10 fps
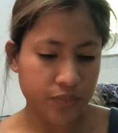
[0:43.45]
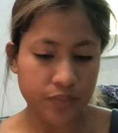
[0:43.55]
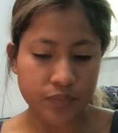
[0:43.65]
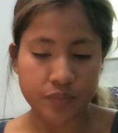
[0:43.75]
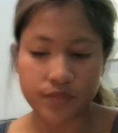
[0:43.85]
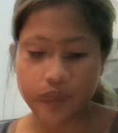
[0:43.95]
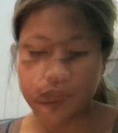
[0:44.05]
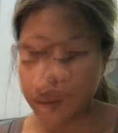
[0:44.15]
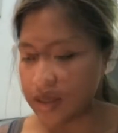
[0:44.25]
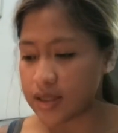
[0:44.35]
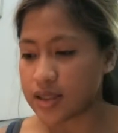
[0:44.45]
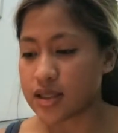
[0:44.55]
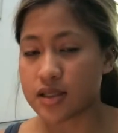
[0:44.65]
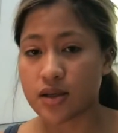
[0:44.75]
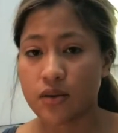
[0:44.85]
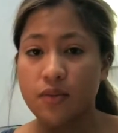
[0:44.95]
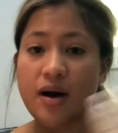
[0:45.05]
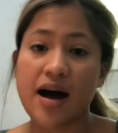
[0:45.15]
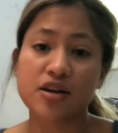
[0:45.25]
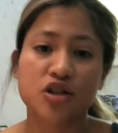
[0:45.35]

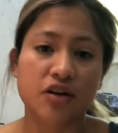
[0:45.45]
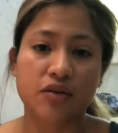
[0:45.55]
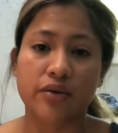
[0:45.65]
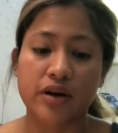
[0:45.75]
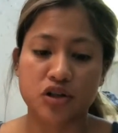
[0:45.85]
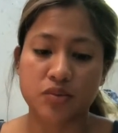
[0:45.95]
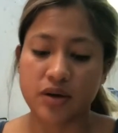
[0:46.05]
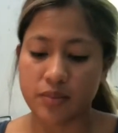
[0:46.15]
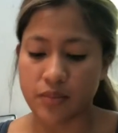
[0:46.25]
Actually I have a regimen,